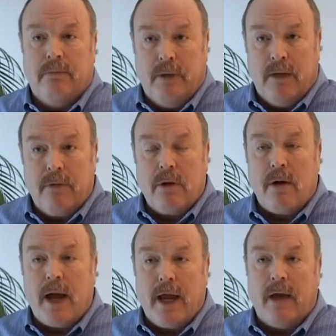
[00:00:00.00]
even though
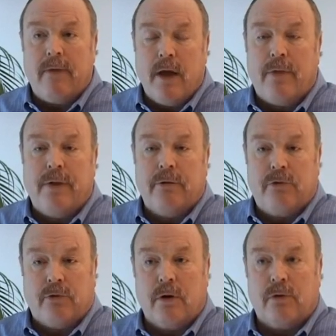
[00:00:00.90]
I have health
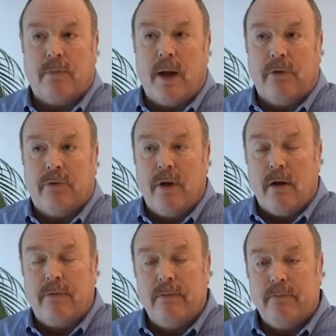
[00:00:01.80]
insurance
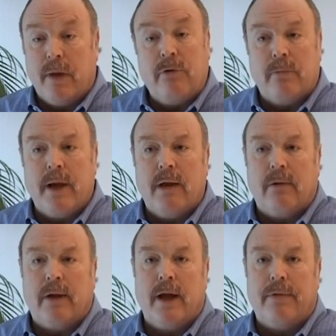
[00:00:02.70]
myself, major
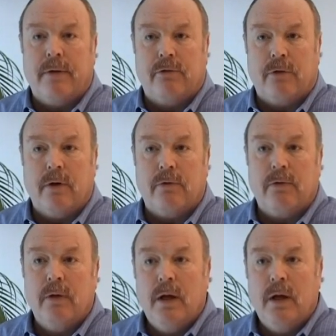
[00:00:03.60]
medical health insurance,